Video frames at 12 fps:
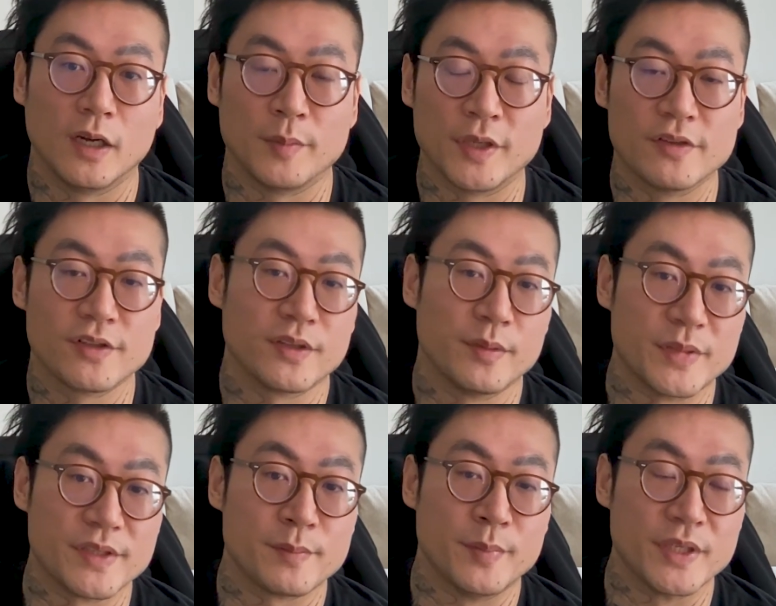Peter's on the
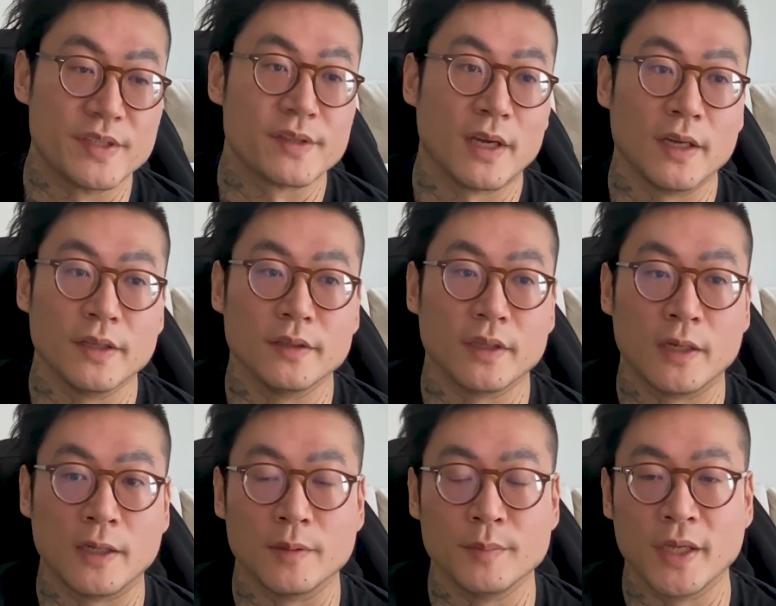business side,
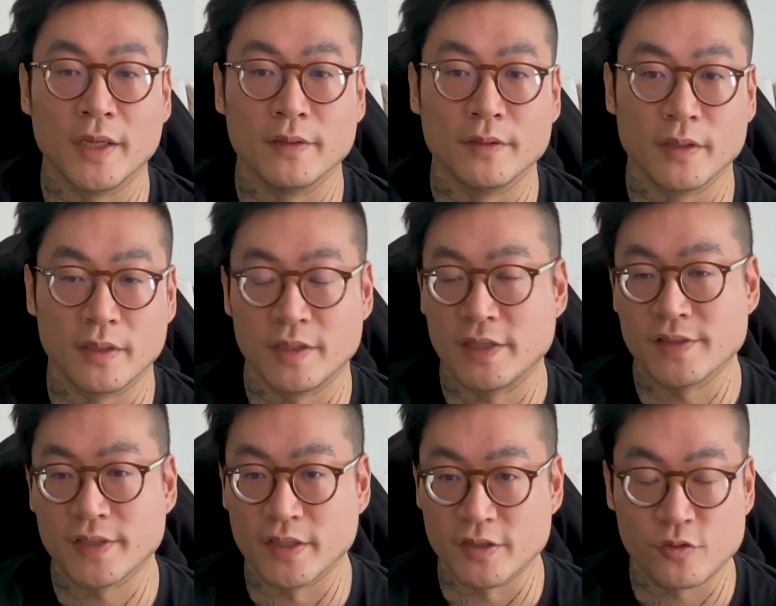and he has
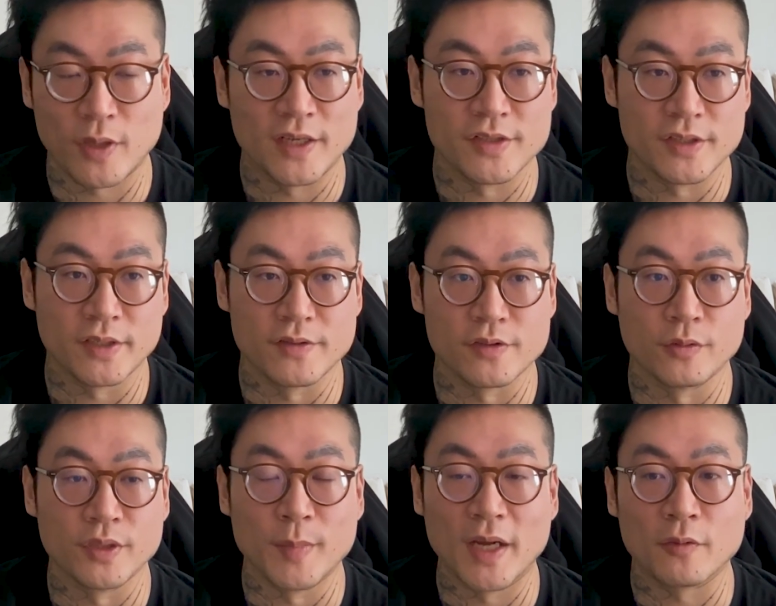like a strategy
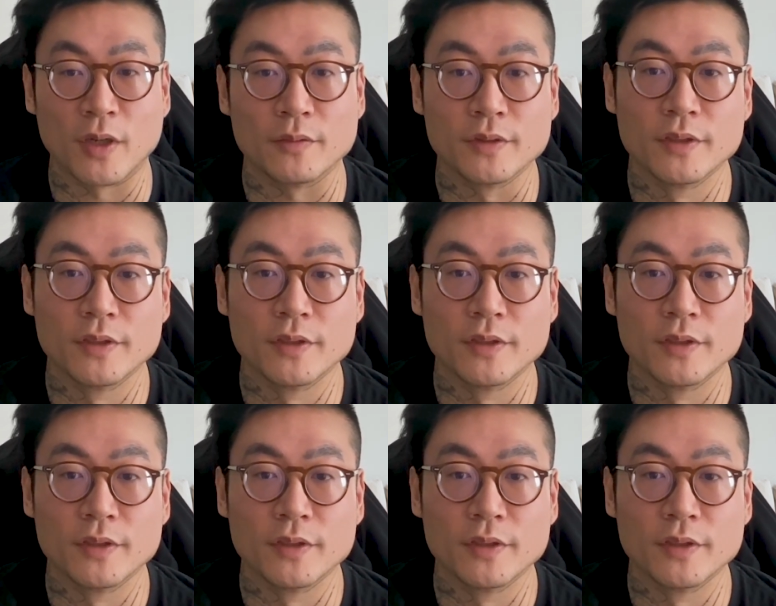consulting background.